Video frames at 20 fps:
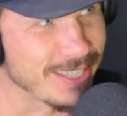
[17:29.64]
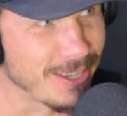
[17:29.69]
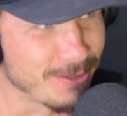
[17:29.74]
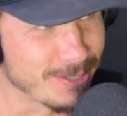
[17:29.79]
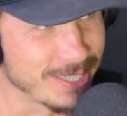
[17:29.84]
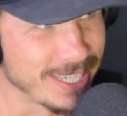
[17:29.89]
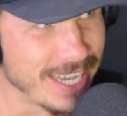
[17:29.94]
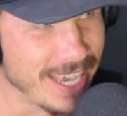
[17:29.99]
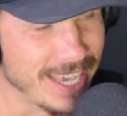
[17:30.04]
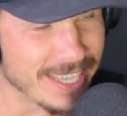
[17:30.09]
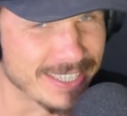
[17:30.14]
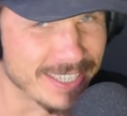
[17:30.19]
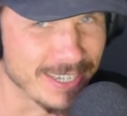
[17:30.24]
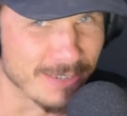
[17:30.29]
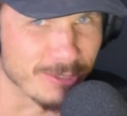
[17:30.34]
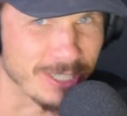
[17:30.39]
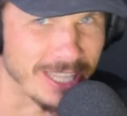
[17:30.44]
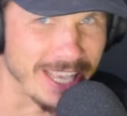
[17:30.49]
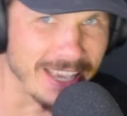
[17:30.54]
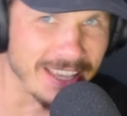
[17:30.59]
that was the nights, and
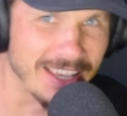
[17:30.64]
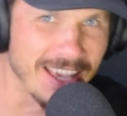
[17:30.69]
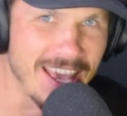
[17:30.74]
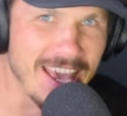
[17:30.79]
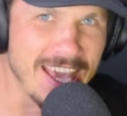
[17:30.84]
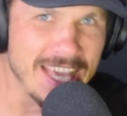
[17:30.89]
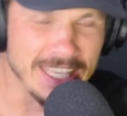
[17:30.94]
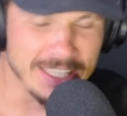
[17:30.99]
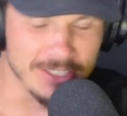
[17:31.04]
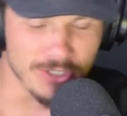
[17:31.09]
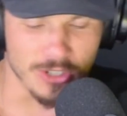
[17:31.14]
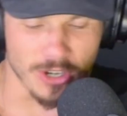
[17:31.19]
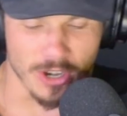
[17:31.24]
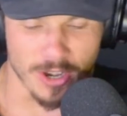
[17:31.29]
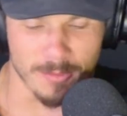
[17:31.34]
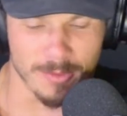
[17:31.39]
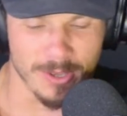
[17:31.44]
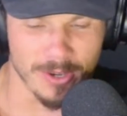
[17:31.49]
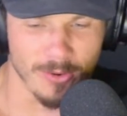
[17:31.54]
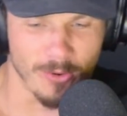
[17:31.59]
it was like
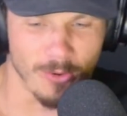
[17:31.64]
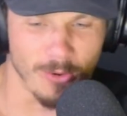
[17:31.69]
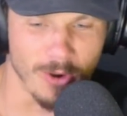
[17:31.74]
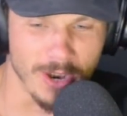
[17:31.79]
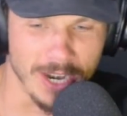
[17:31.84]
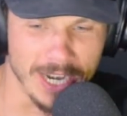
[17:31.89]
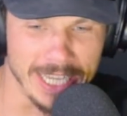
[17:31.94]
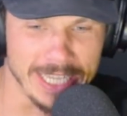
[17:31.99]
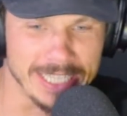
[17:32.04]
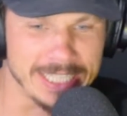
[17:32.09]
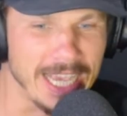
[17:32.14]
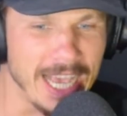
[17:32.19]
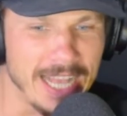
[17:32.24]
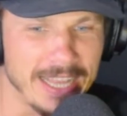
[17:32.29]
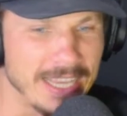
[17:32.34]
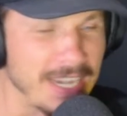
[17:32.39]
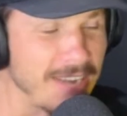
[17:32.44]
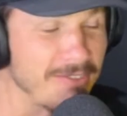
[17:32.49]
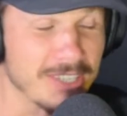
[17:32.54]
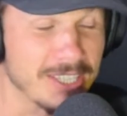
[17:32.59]
German or
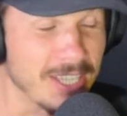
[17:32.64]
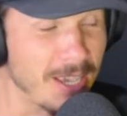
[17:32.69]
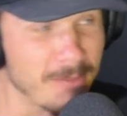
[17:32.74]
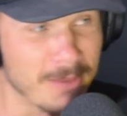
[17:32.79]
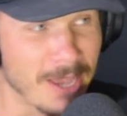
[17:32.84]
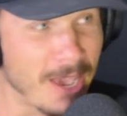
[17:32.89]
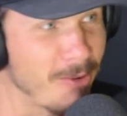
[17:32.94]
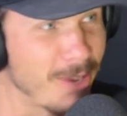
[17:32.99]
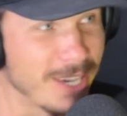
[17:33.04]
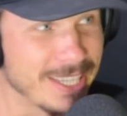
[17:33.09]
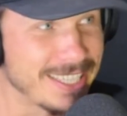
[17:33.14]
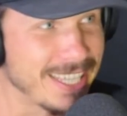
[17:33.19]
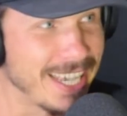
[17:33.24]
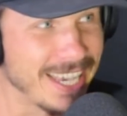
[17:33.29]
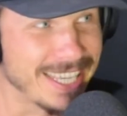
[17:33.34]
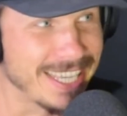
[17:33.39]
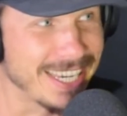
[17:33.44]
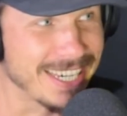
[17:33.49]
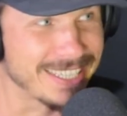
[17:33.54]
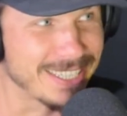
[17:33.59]
Italian. Every time now I,
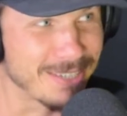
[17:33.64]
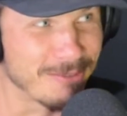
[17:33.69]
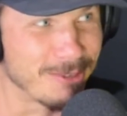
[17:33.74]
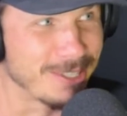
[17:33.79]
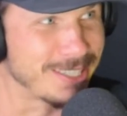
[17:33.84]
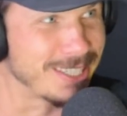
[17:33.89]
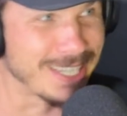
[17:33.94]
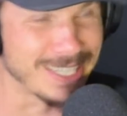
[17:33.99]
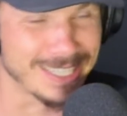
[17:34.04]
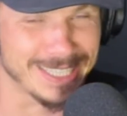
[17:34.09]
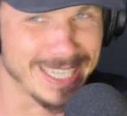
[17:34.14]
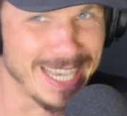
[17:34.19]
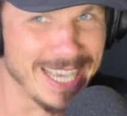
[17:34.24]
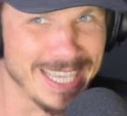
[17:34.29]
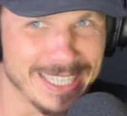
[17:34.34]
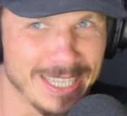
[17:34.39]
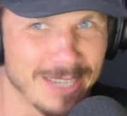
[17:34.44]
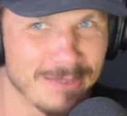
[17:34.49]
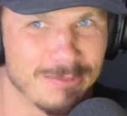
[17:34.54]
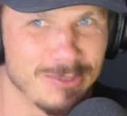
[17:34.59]
I hear someone like saying
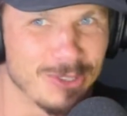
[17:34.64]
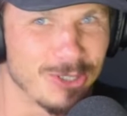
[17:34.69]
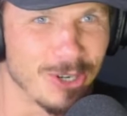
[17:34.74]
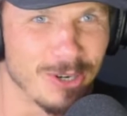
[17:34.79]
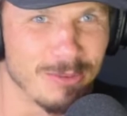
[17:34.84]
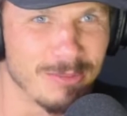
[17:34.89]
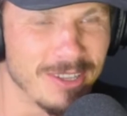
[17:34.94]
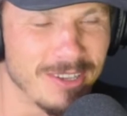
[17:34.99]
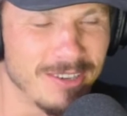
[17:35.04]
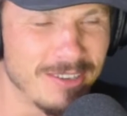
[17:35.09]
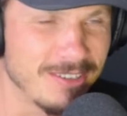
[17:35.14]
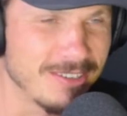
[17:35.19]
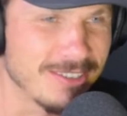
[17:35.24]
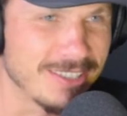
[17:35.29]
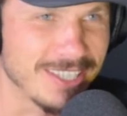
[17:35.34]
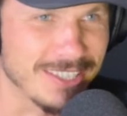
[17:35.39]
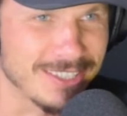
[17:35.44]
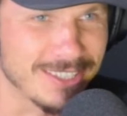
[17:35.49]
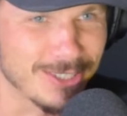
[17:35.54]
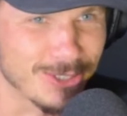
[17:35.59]
it's like German, oh
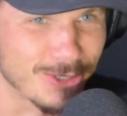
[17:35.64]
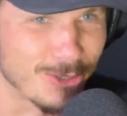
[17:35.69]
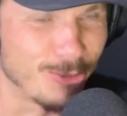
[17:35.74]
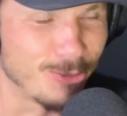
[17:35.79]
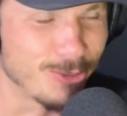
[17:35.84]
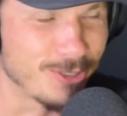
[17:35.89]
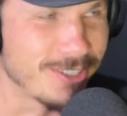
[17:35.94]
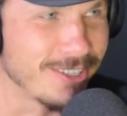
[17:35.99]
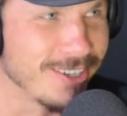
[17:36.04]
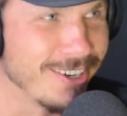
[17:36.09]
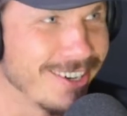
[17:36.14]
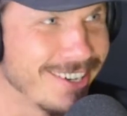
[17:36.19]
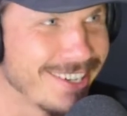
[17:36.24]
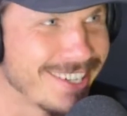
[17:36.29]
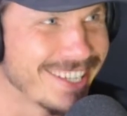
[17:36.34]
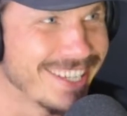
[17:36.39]
this is good, y'all.